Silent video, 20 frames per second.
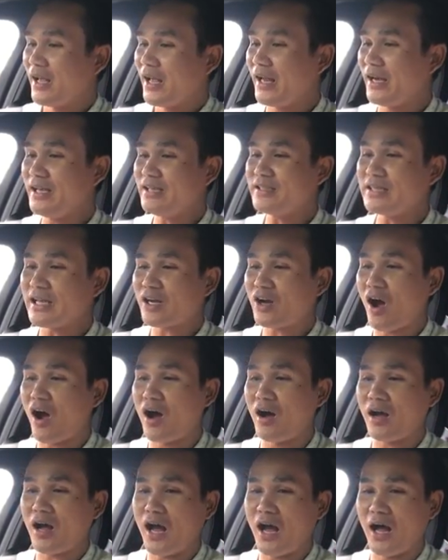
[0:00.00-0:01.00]
And he said,
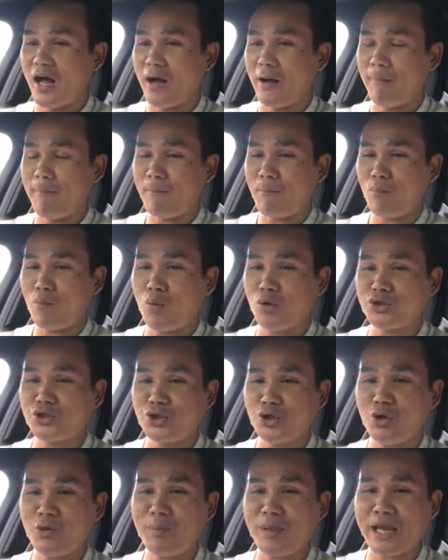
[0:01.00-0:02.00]
"Khang,
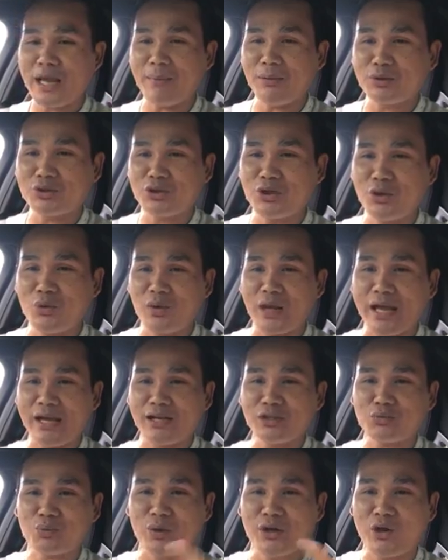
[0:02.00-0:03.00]
would you be able to
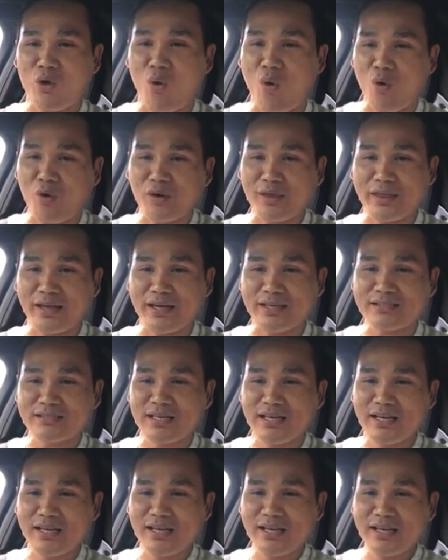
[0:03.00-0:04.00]
let us record
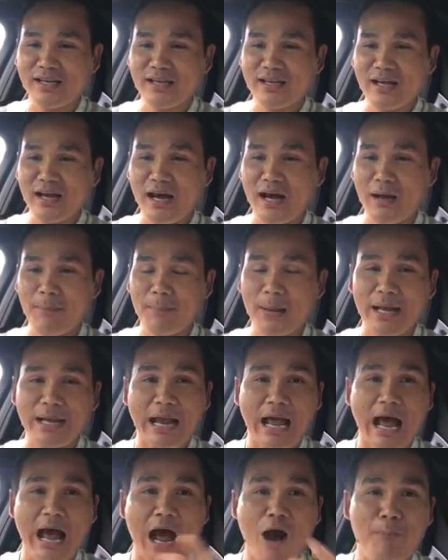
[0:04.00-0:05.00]
this?
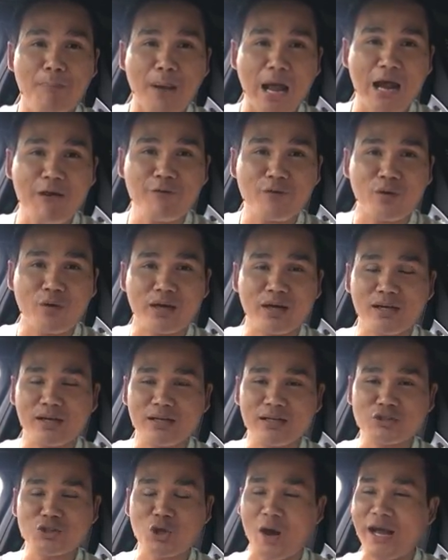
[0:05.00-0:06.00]
Like, I'll pay for it."
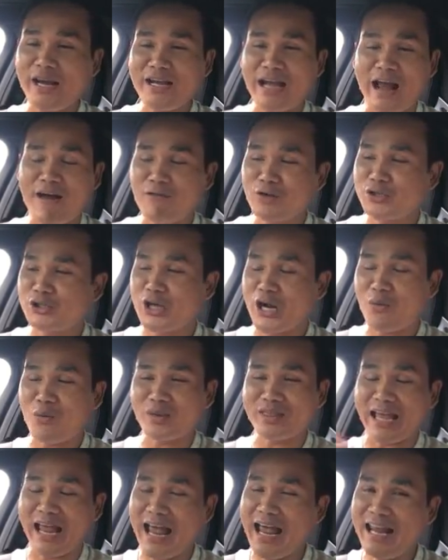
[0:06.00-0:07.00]
So I never share
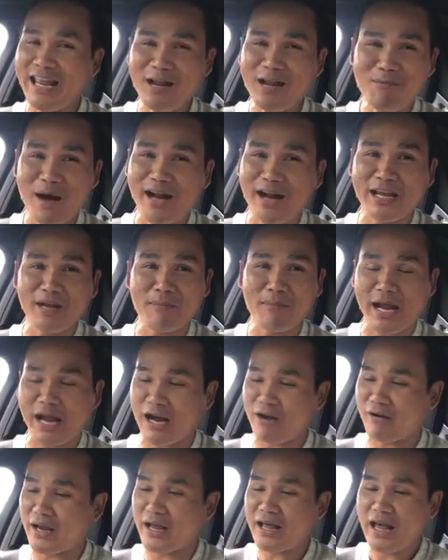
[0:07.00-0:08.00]
with anybody in
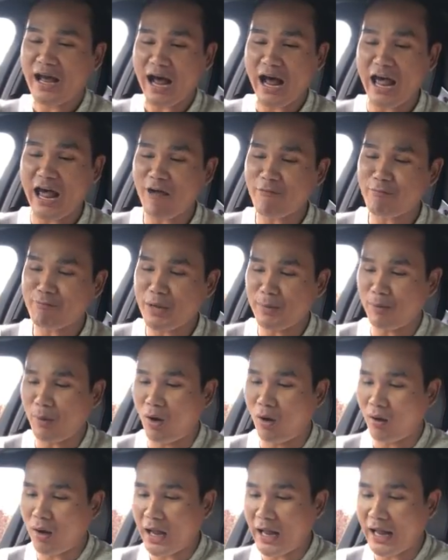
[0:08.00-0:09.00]
my area. I
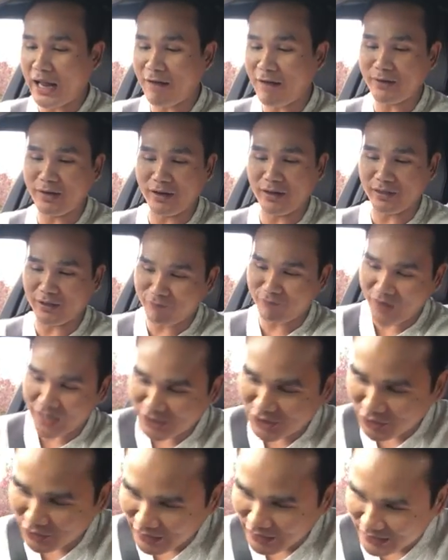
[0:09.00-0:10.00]
have another
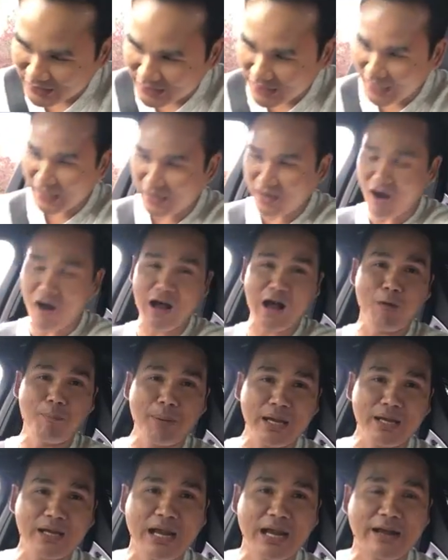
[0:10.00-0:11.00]
investor that said, "Hey, Khang, I'll
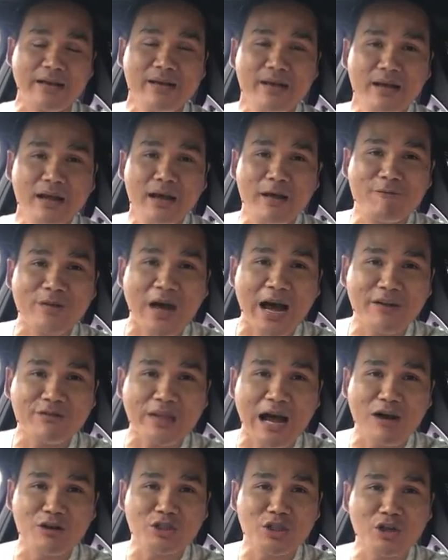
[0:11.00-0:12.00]
pay you like
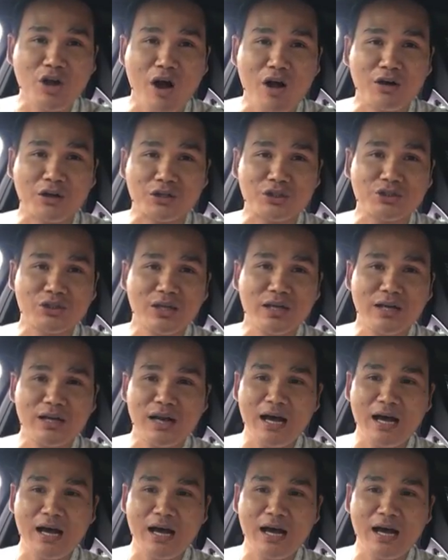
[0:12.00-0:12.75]
$5,000